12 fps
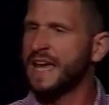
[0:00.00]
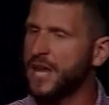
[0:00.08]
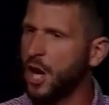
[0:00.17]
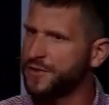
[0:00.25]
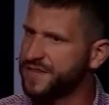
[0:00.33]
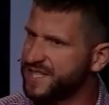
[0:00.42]

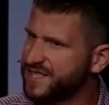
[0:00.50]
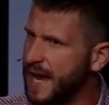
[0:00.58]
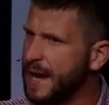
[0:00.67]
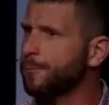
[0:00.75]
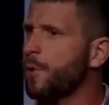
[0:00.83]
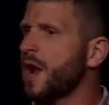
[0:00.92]
He heard the
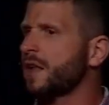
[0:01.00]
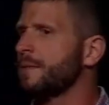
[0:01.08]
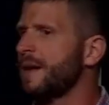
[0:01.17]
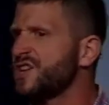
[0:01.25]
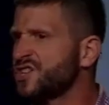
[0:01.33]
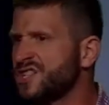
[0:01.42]
same
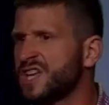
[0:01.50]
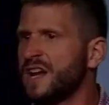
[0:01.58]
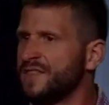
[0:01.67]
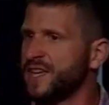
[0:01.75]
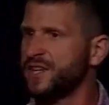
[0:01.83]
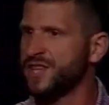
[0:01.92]
proclamations
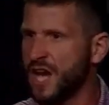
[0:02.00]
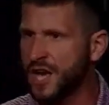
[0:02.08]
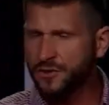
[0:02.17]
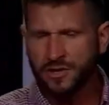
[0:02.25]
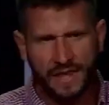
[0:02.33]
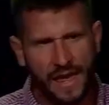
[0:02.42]
that the other